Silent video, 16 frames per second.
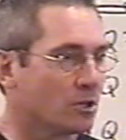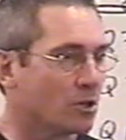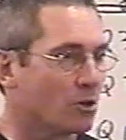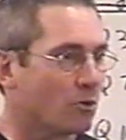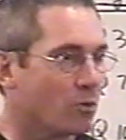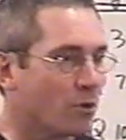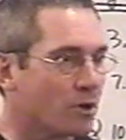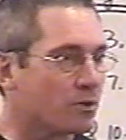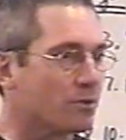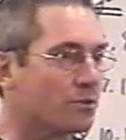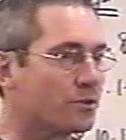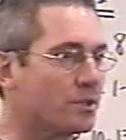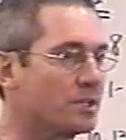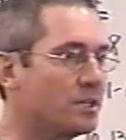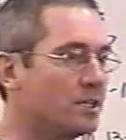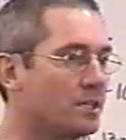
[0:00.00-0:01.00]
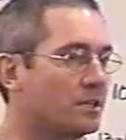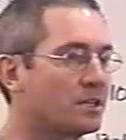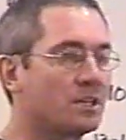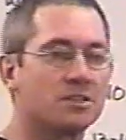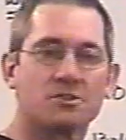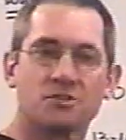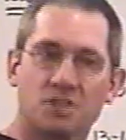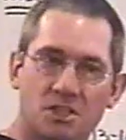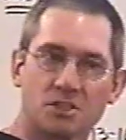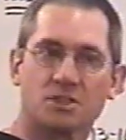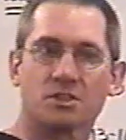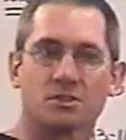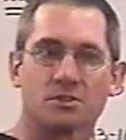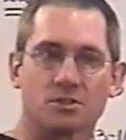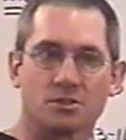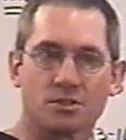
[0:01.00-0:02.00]
What are the
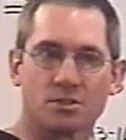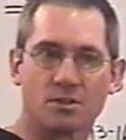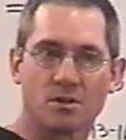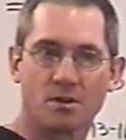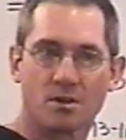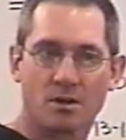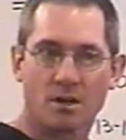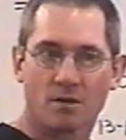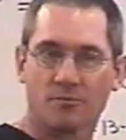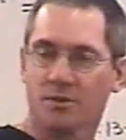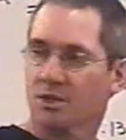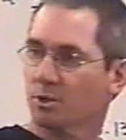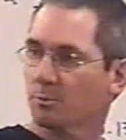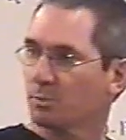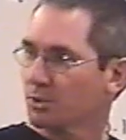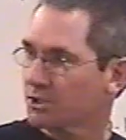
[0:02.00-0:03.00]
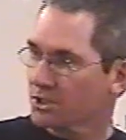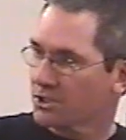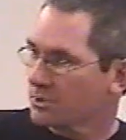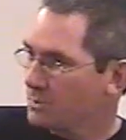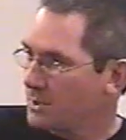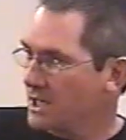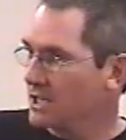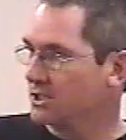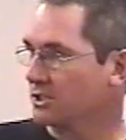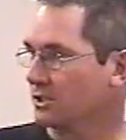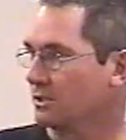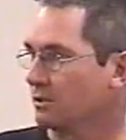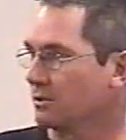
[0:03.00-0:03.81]
conditions of their participation?